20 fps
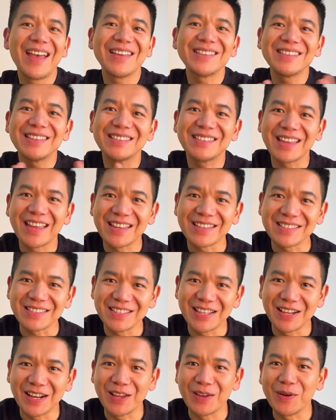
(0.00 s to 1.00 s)
SSS
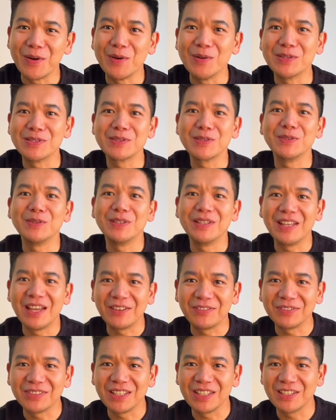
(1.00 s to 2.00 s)
that I also
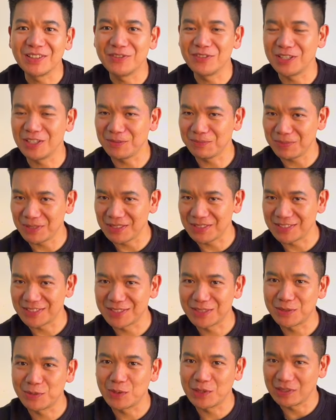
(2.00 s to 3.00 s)
left in the
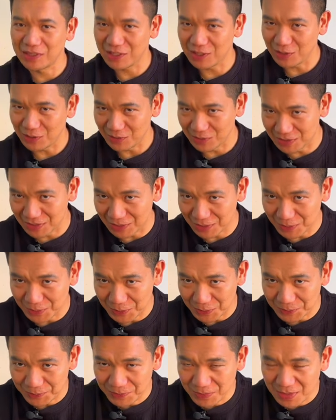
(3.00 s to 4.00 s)
Philippines 20 years ago.